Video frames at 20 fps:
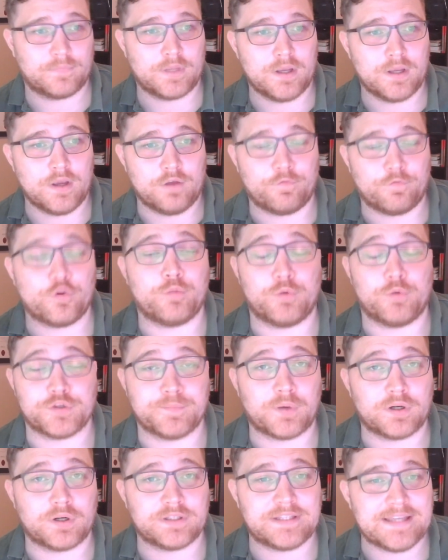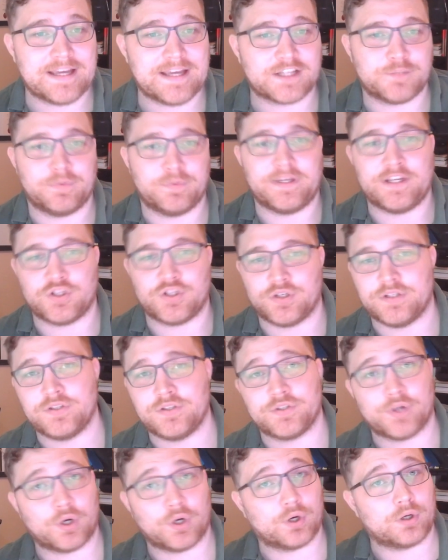For the most part, the explanations
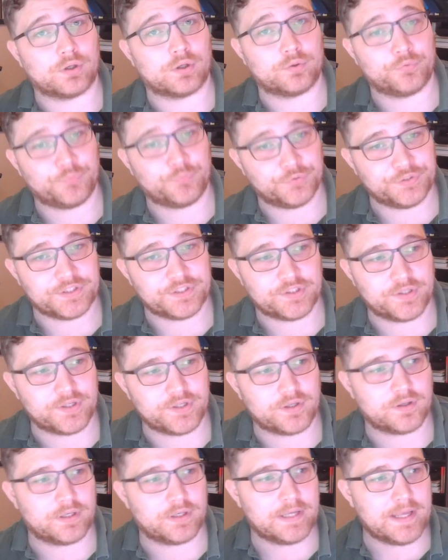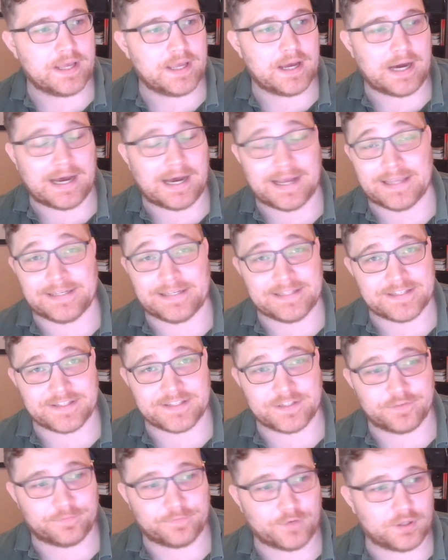are really clear and easy
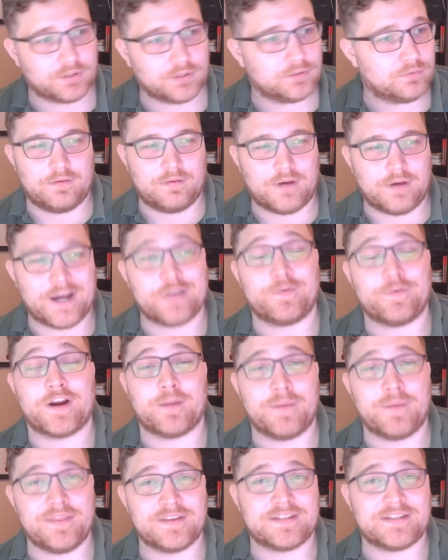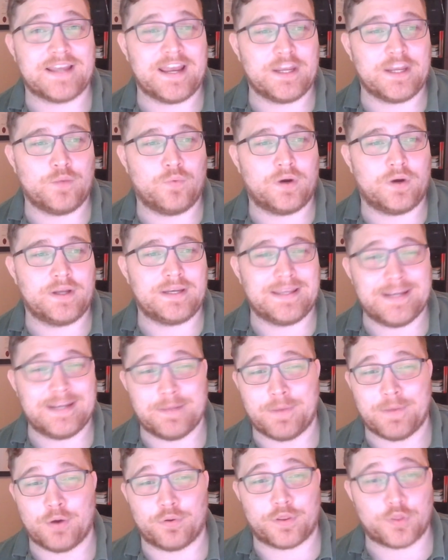to follow. I'd recommend this to anyone in
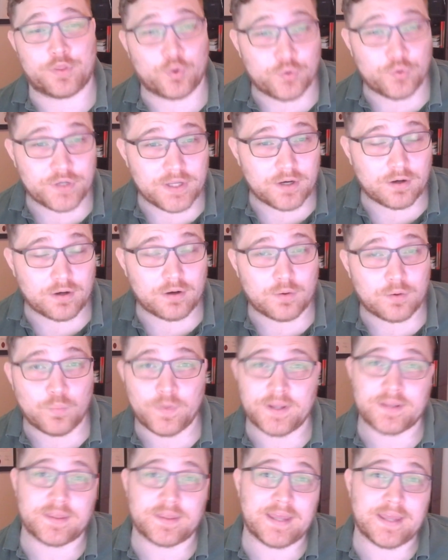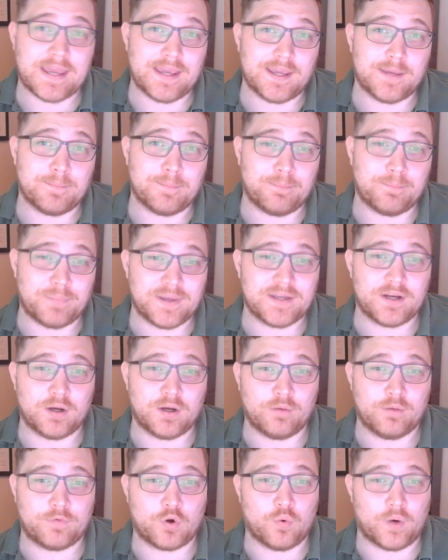about third year with a bit
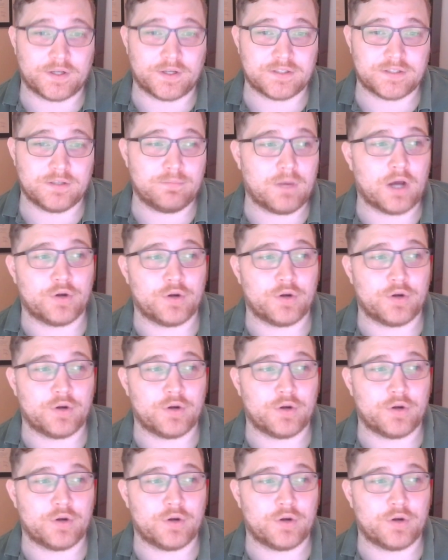of quantum under